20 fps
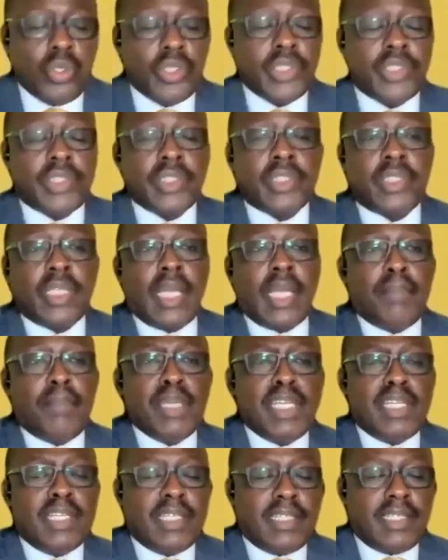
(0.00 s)
it is. I
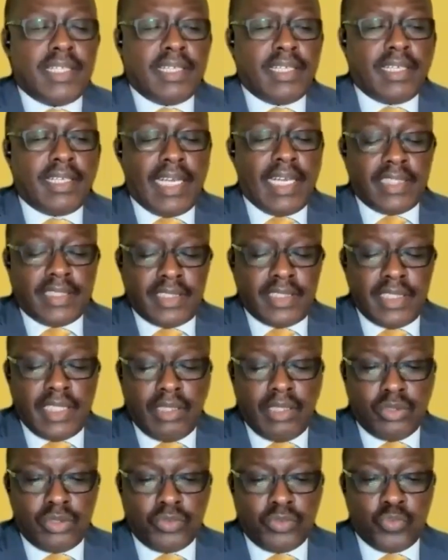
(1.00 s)
mean, I see a
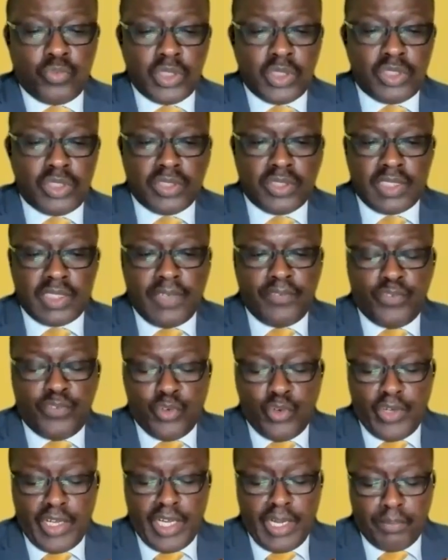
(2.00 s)
lot of questions are
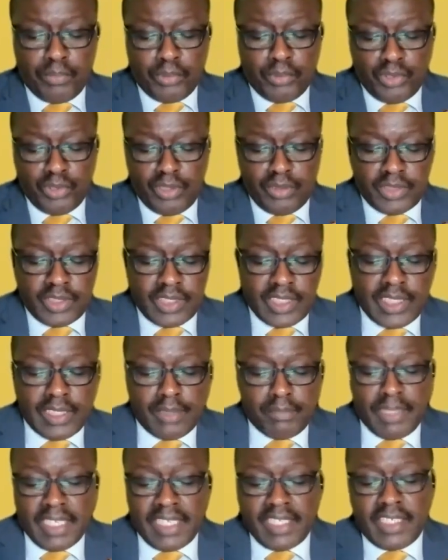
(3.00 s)
following up on
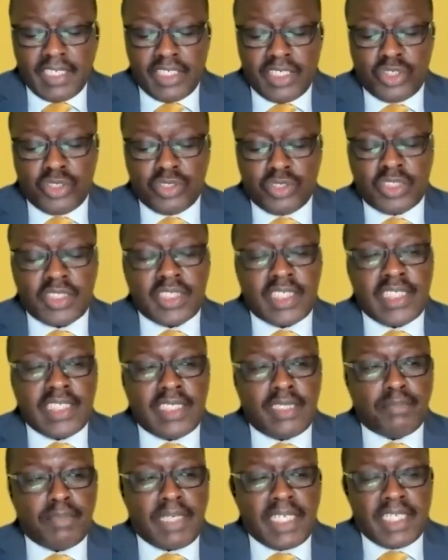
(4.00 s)
skill migration,
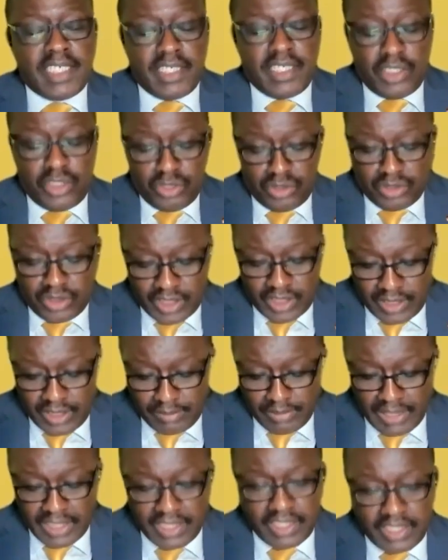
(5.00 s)
skilled migration, skill
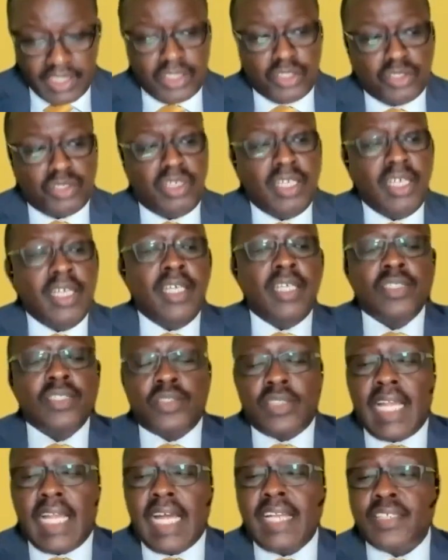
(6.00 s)
migration.
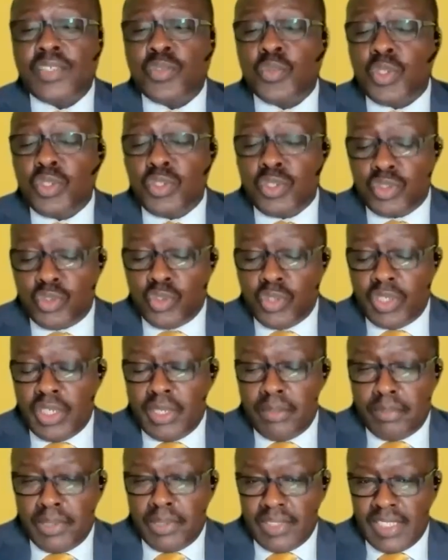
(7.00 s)
So that is what you're
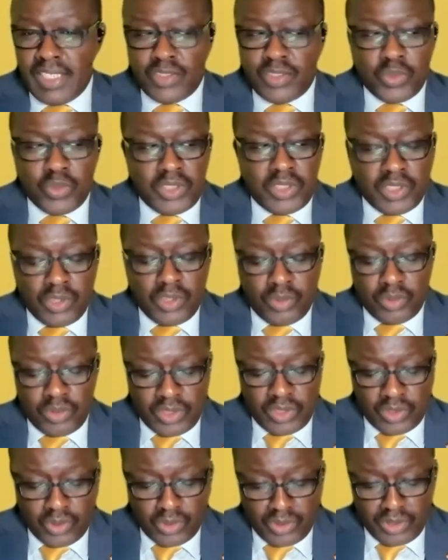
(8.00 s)
talking about. That's what Cheruto
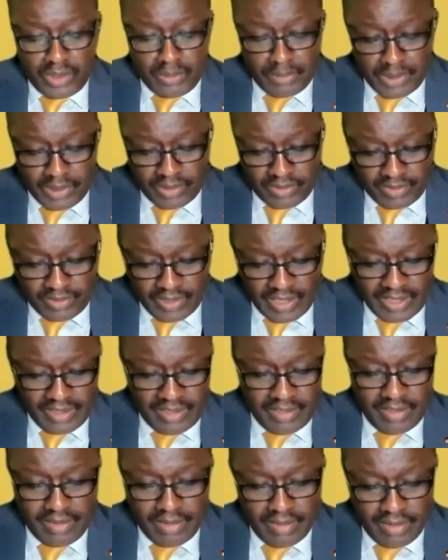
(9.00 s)
is talking about, right?